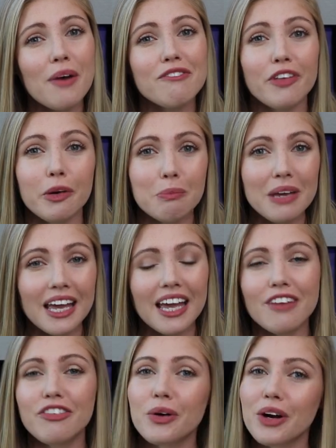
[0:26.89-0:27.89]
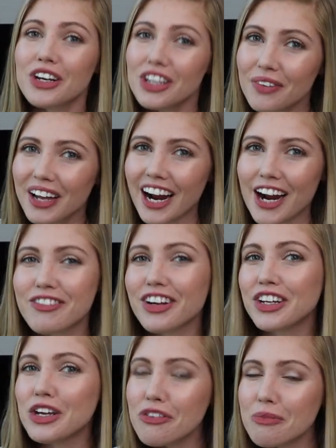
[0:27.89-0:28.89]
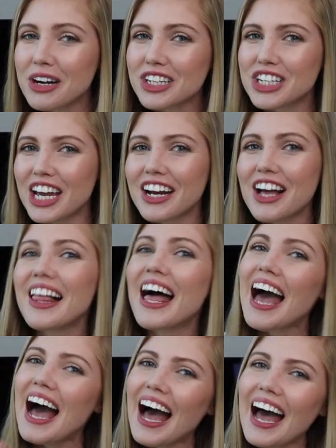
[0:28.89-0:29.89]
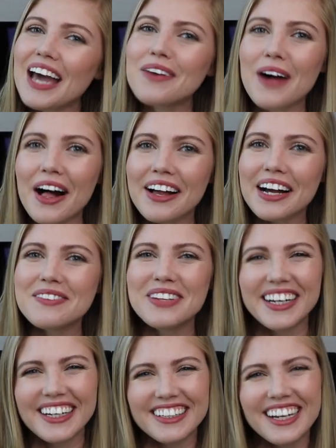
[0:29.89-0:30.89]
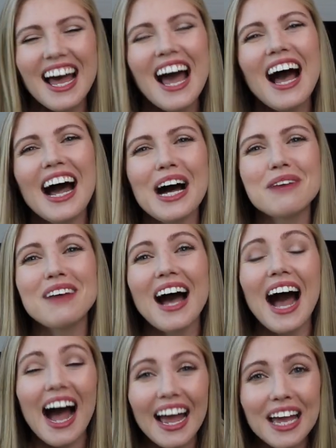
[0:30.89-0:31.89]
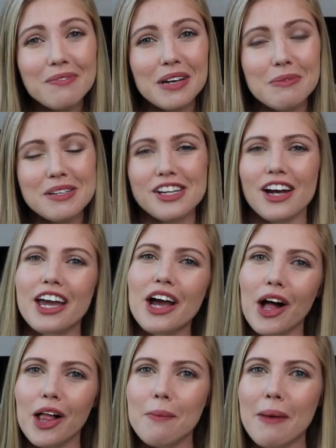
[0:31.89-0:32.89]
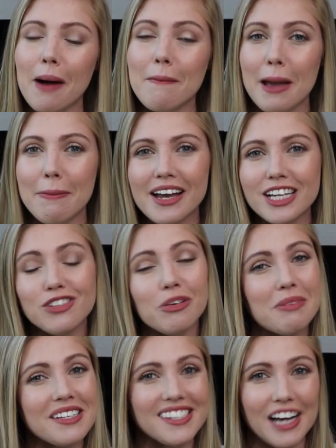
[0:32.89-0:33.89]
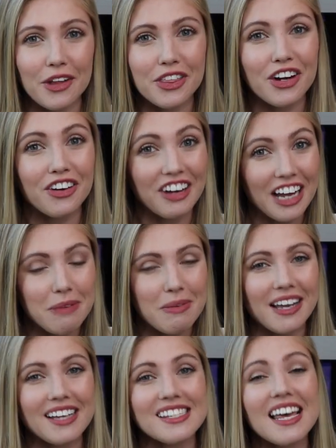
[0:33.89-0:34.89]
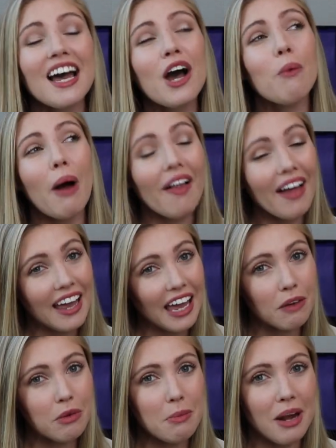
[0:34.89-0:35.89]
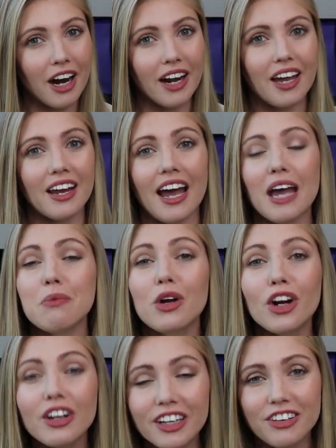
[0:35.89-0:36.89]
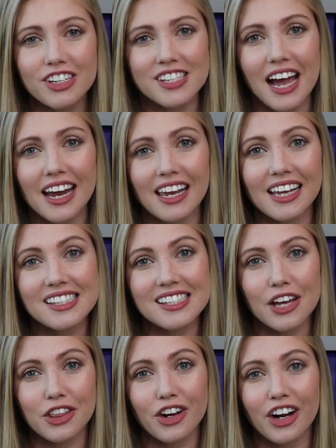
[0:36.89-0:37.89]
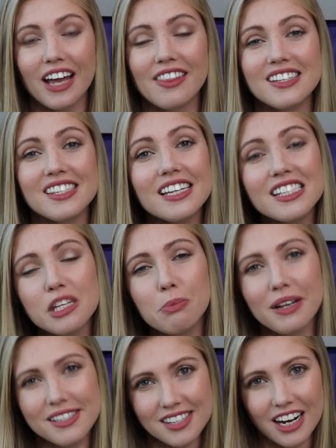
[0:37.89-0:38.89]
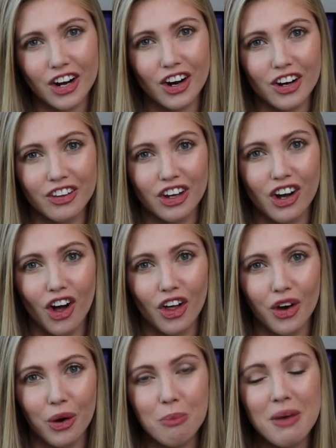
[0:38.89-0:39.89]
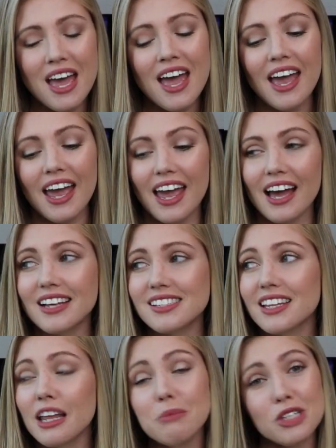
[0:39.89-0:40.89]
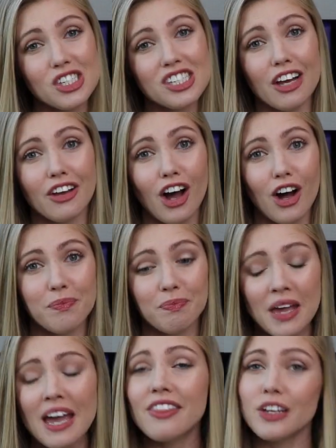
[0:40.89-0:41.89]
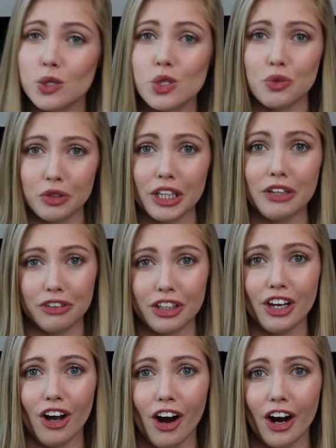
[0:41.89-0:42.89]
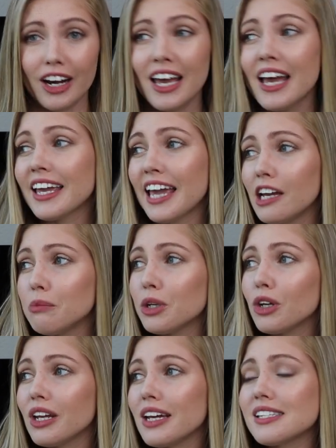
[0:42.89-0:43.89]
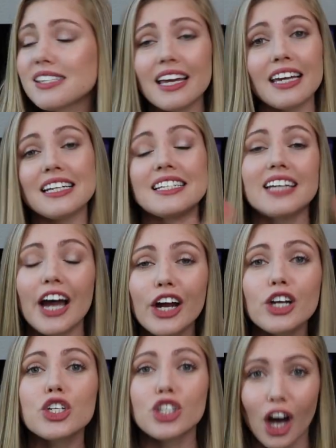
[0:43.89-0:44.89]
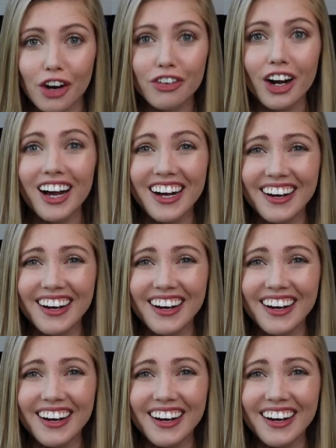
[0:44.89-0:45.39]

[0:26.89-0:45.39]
And for me, if you are new here, if you're new from her channel, hi, welcome. I am going to be talking all about my picks from South Korea because while I am an American, I am currently residing in South Korea. This is the place that I currently call home. And let me just tell y'all, this is really, really hard. K-beauty is like an entire genre.